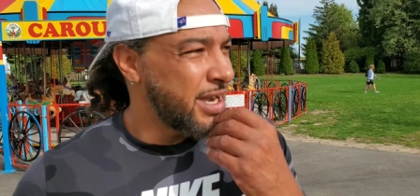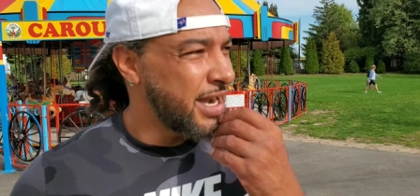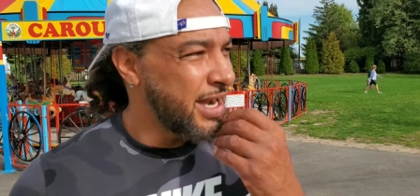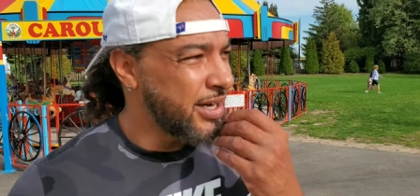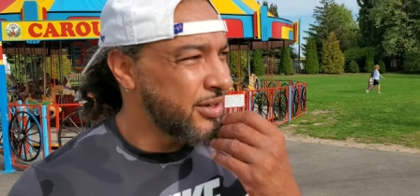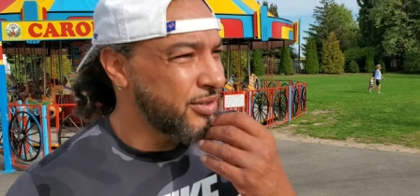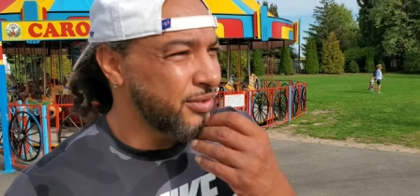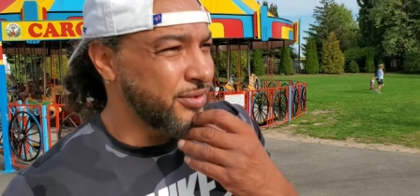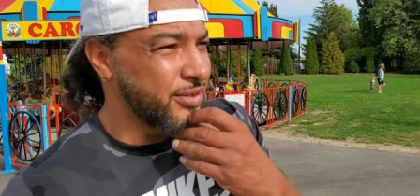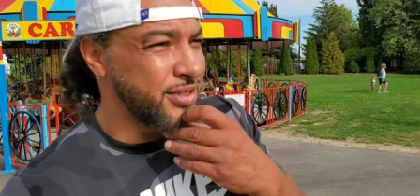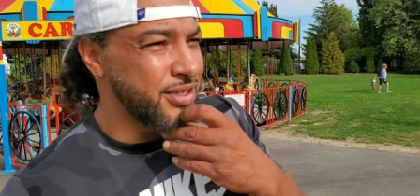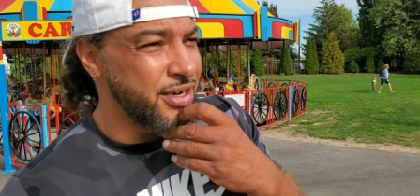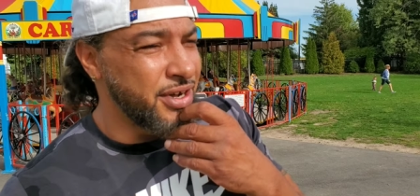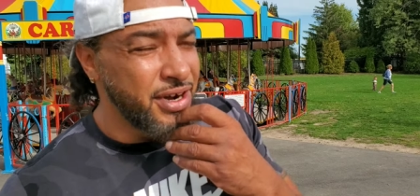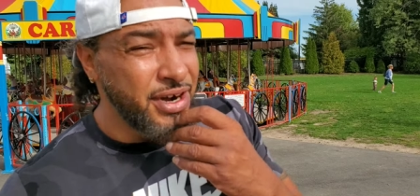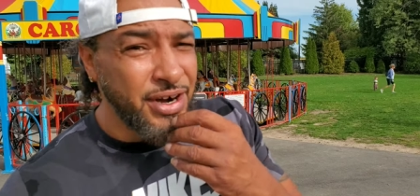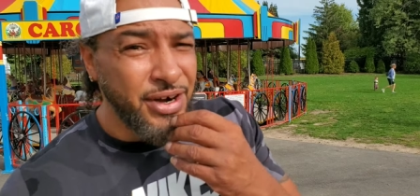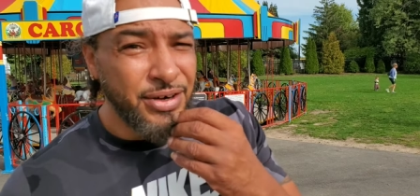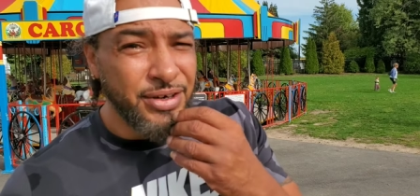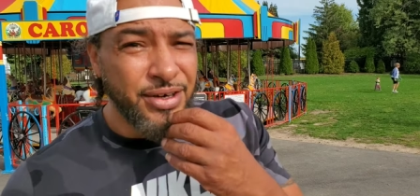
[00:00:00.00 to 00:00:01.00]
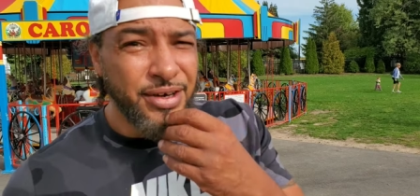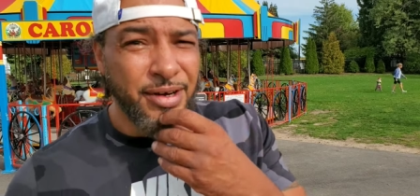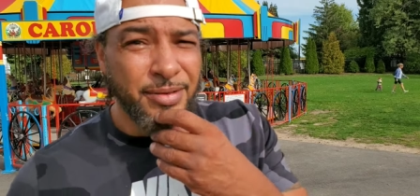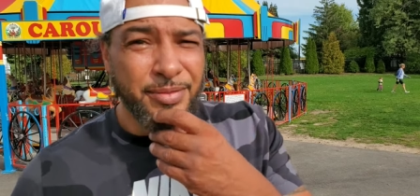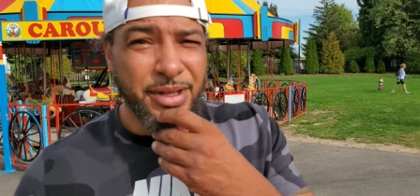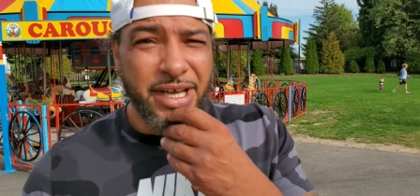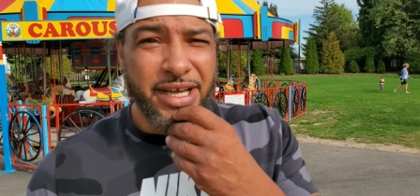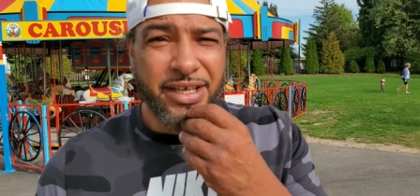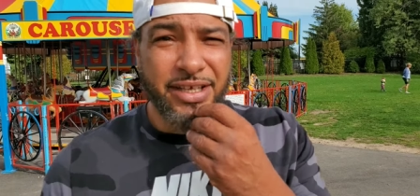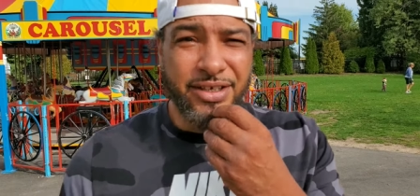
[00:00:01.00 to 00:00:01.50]
I don't know, though.
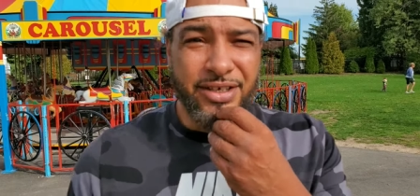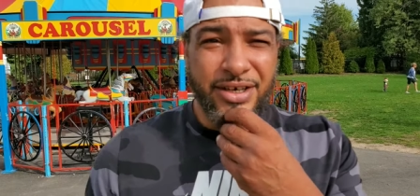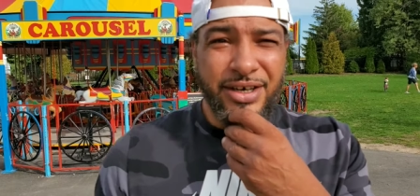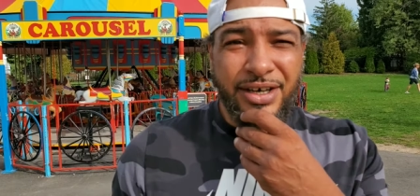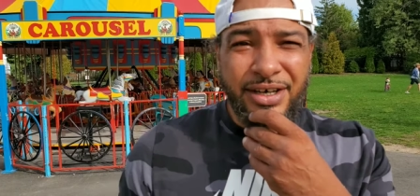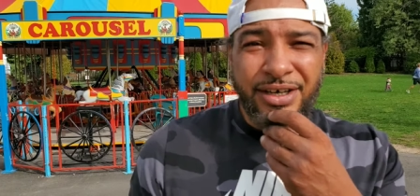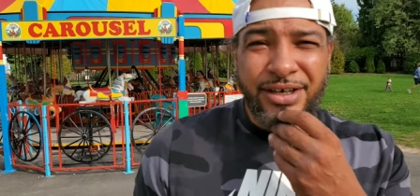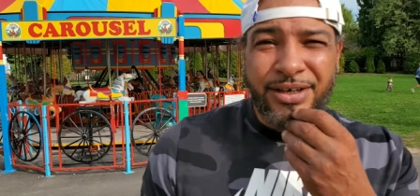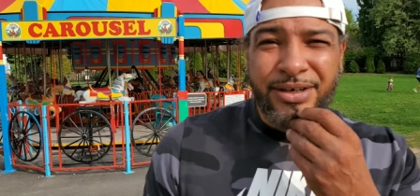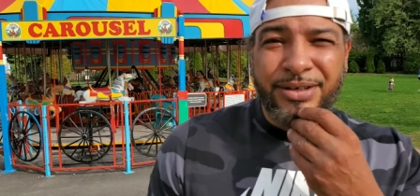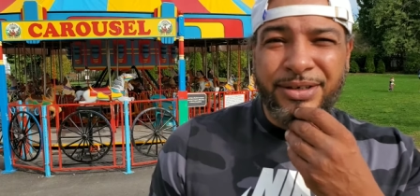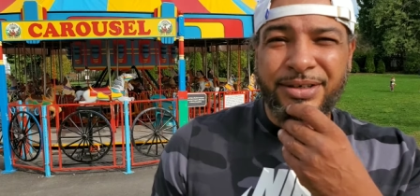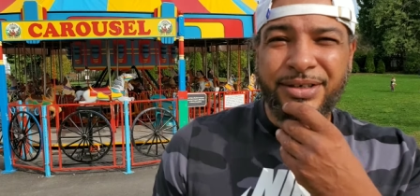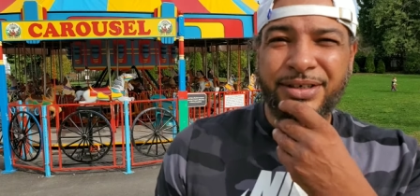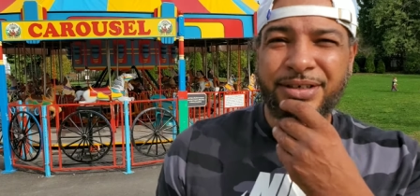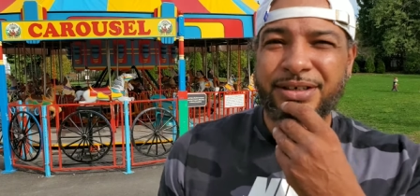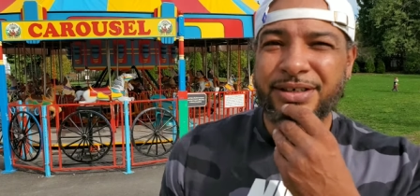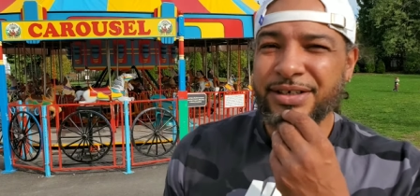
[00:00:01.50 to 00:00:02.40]
I'm like, yo,